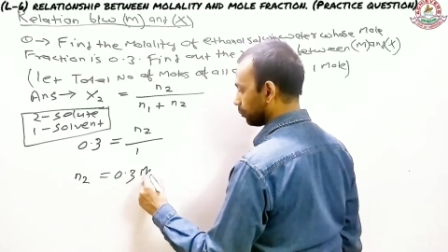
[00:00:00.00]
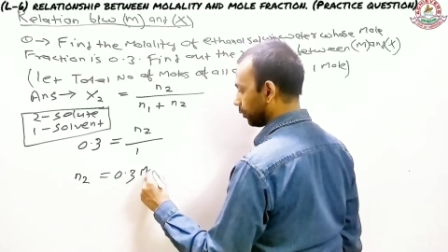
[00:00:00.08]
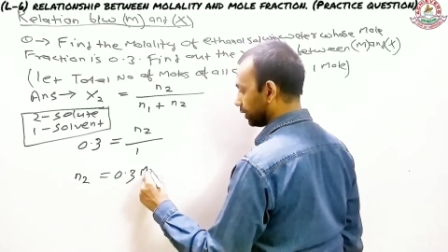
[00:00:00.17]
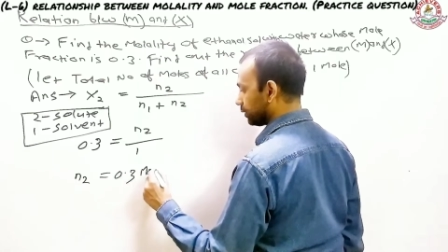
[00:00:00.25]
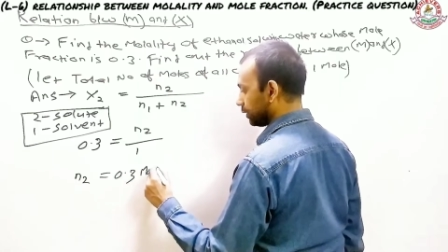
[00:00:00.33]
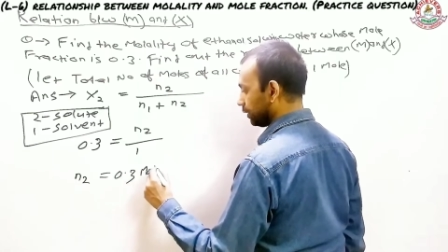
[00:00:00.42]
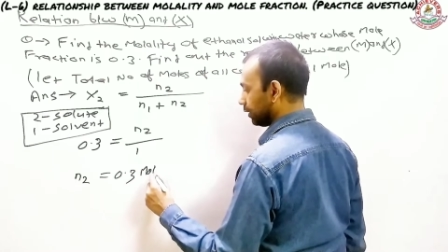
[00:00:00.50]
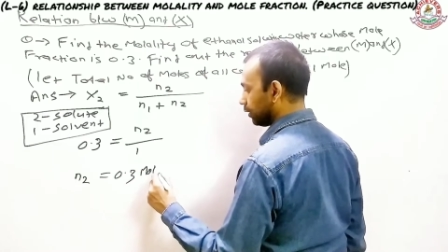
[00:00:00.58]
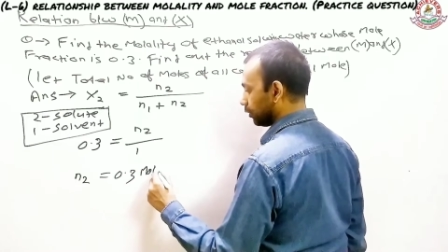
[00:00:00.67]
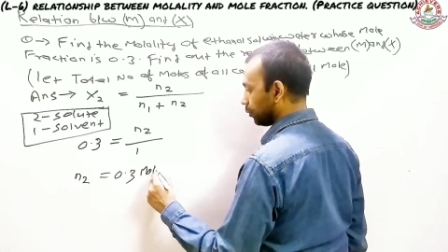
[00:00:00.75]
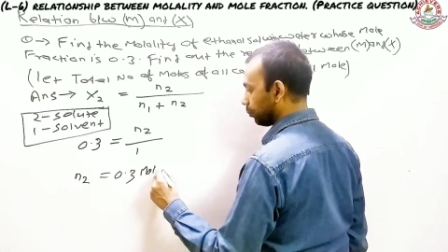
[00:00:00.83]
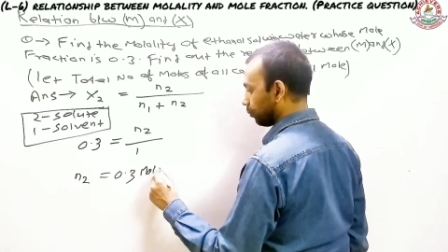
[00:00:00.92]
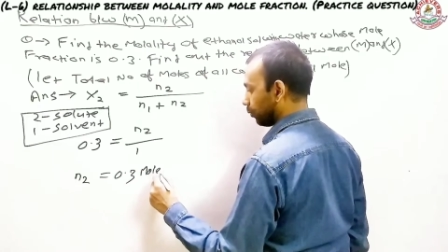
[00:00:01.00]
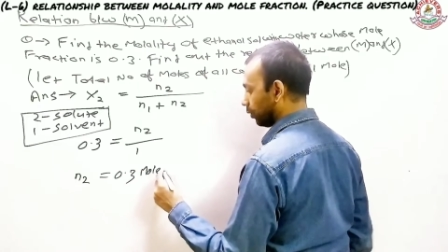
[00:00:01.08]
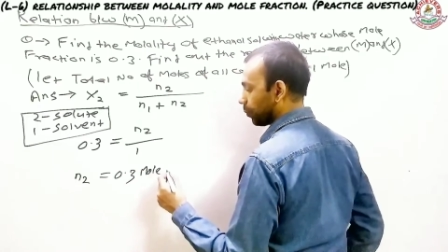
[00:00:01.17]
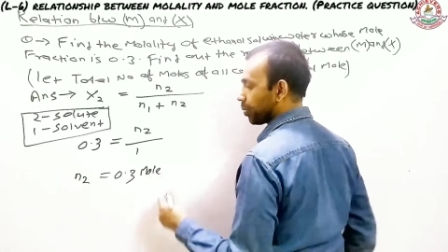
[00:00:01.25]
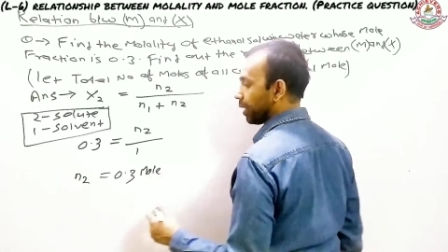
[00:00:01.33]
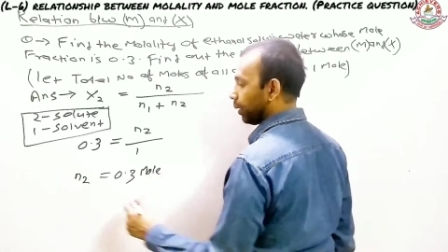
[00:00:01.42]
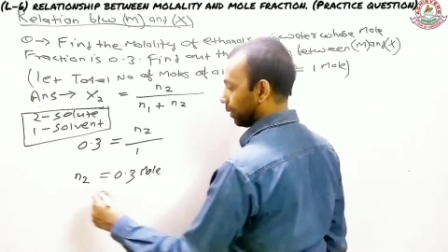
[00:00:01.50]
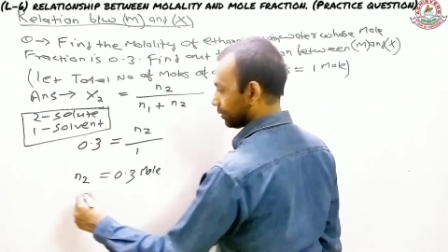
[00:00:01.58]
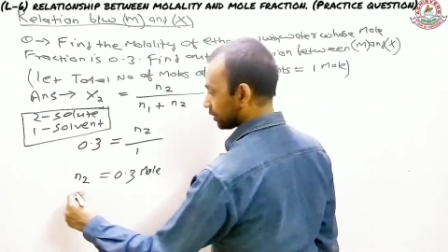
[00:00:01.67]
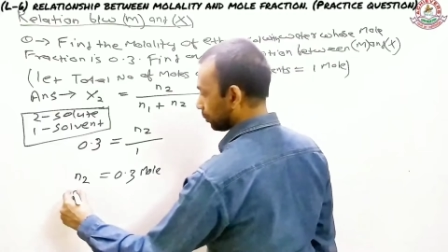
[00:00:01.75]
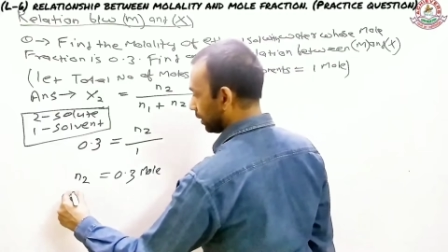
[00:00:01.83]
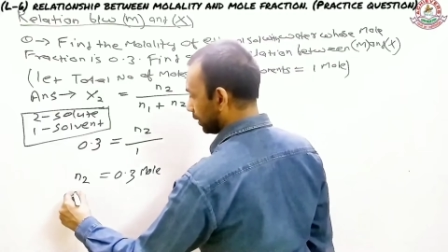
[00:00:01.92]
0.3 mole.
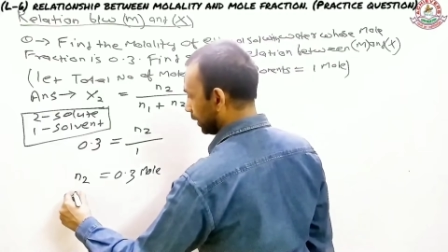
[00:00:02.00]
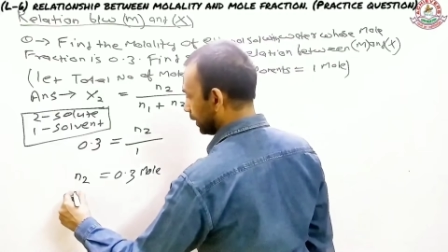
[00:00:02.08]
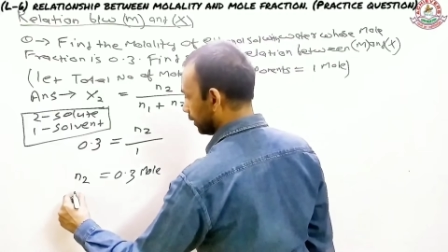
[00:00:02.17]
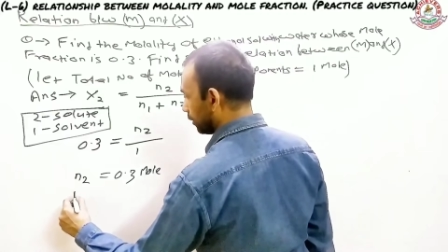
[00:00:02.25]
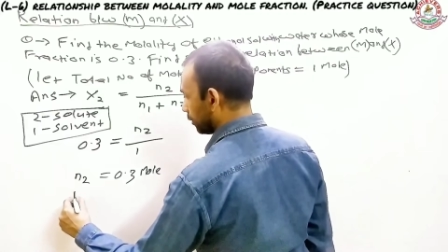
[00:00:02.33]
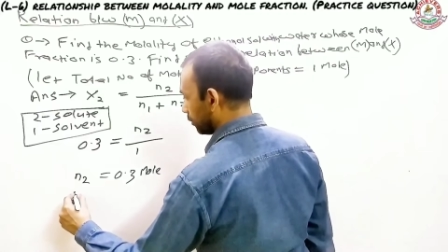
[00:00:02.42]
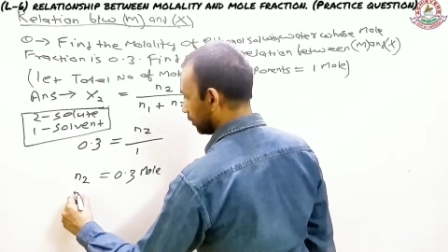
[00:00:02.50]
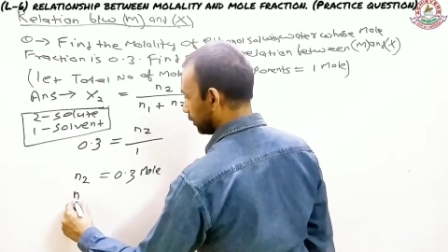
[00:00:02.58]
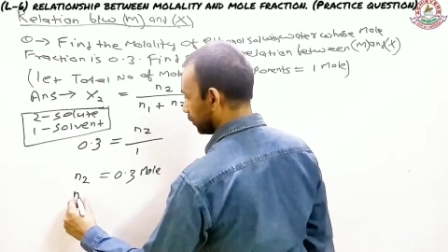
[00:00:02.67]
Similarly,